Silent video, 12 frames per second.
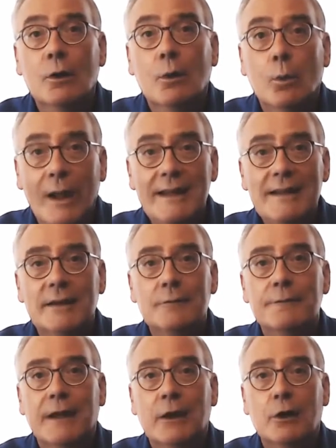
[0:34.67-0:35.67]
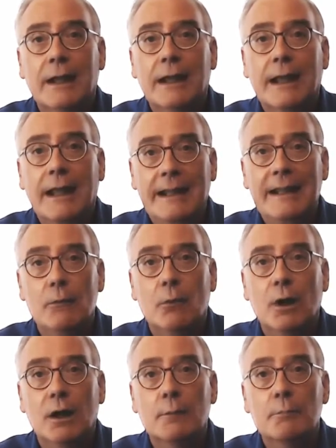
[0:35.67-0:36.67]
When configuring a
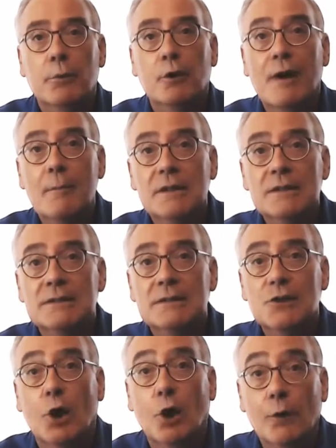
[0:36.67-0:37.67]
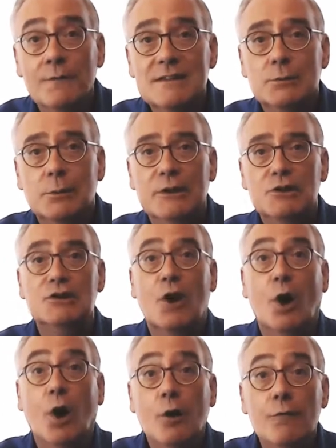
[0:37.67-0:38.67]
network, parameters on the switches
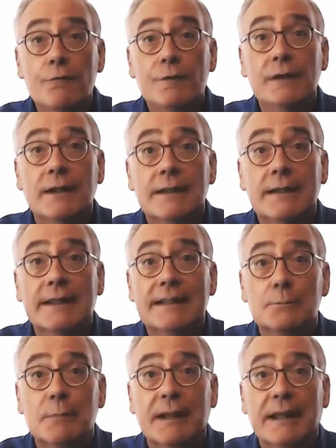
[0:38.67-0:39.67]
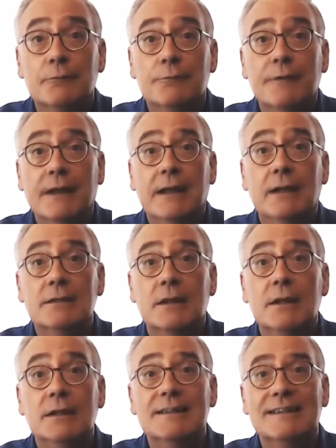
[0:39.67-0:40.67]
often need to be configured
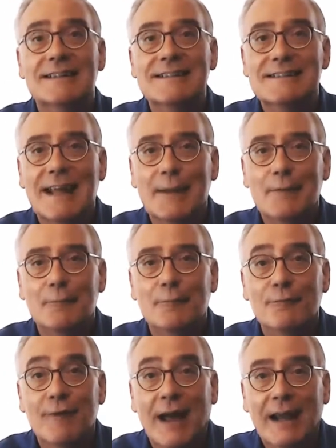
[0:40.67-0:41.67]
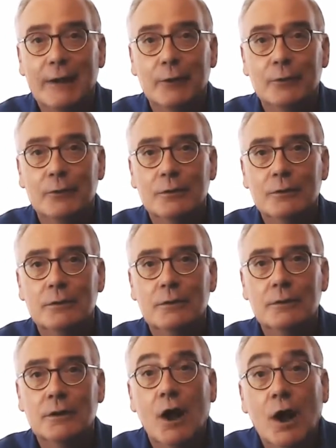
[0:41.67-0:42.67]
to the same value.
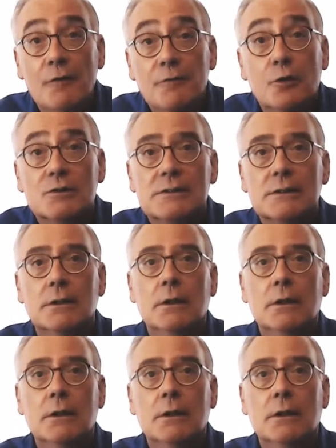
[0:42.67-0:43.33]
Of course,